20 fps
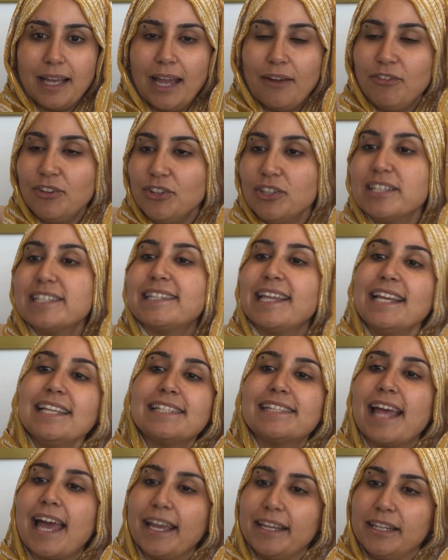everything stays
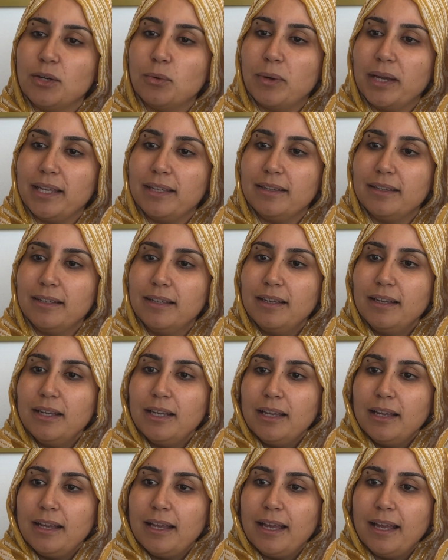there in a way.
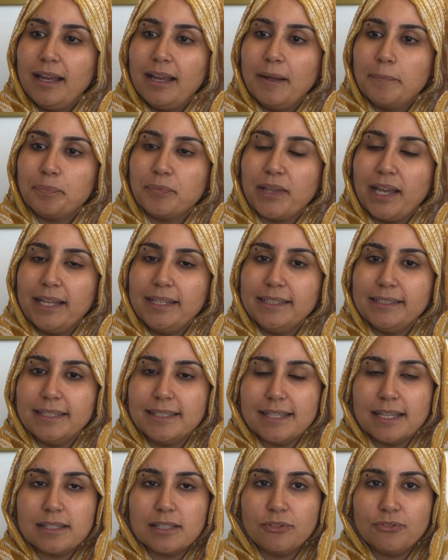And it is
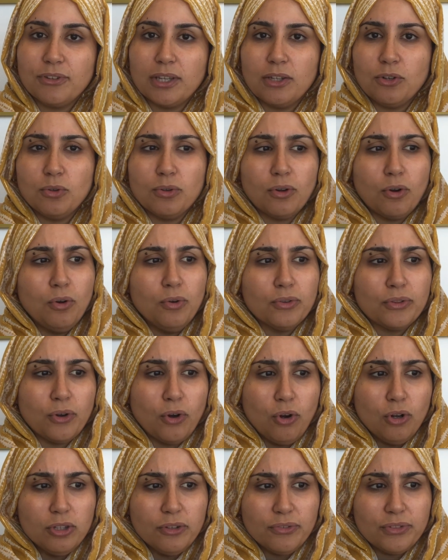as if
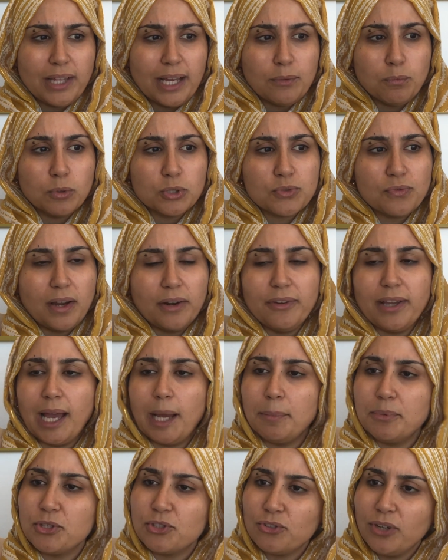all of that was very
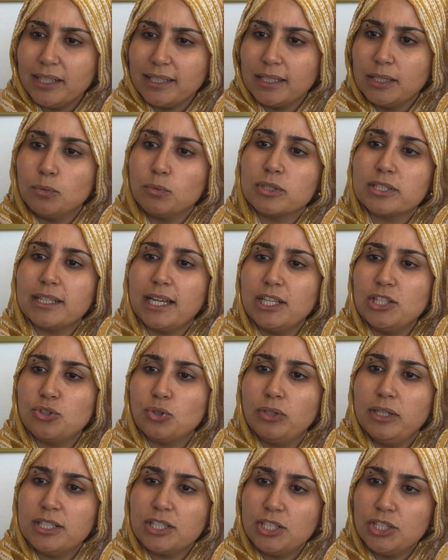abstract and it was nice to
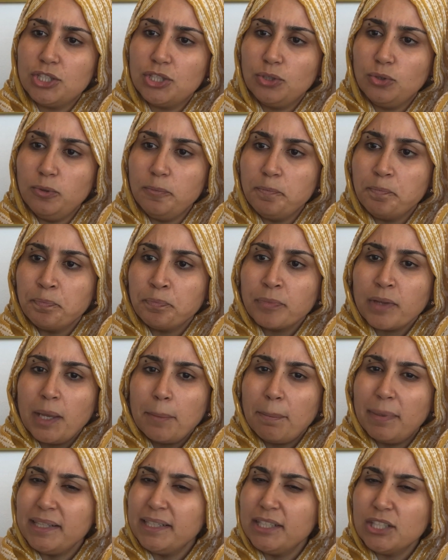listen to,
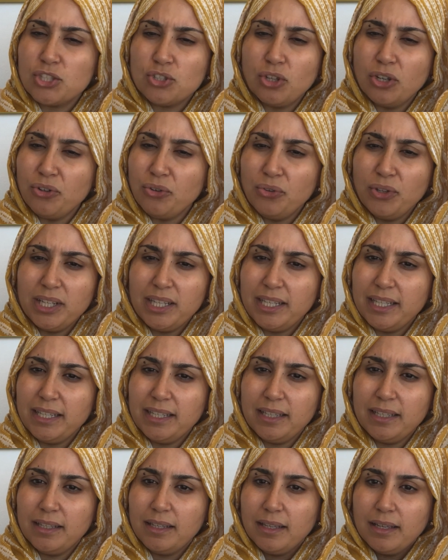but it is not
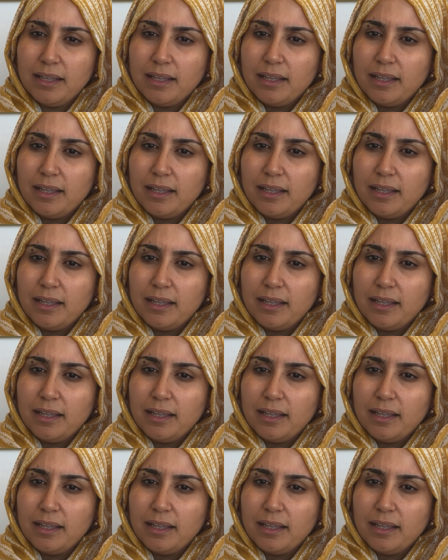really